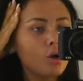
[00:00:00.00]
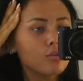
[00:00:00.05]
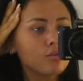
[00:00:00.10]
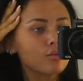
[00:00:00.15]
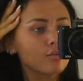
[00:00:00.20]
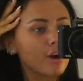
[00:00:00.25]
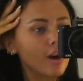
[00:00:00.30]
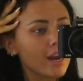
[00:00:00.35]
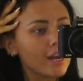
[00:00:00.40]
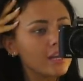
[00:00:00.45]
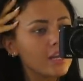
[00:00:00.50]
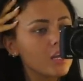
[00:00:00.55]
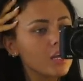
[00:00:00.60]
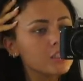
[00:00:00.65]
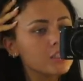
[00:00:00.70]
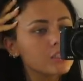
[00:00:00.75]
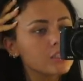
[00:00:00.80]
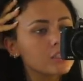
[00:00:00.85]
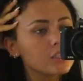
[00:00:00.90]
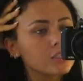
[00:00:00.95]

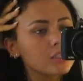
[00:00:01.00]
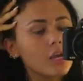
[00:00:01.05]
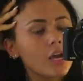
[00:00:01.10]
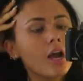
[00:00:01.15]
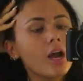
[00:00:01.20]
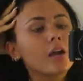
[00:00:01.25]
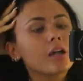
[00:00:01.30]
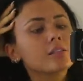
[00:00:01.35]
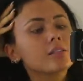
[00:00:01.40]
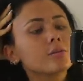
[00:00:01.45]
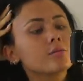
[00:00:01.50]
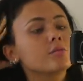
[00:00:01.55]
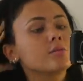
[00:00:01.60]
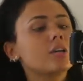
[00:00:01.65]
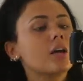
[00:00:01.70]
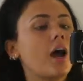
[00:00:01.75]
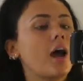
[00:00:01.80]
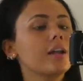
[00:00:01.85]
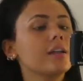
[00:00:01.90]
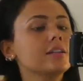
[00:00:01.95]
radiance and some
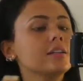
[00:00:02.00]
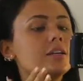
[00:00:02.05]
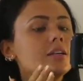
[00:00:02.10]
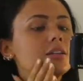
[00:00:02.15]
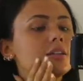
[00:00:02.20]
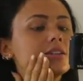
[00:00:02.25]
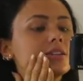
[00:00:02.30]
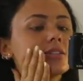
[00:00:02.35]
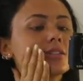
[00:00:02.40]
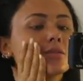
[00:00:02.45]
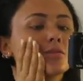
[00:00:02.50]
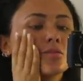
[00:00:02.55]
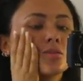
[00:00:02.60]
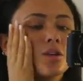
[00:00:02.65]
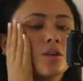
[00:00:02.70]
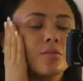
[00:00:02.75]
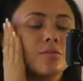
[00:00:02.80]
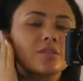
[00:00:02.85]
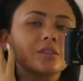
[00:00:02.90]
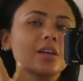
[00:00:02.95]
tightening and some
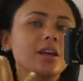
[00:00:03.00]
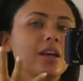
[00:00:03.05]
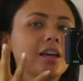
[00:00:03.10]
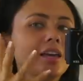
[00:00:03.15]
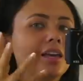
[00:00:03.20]
just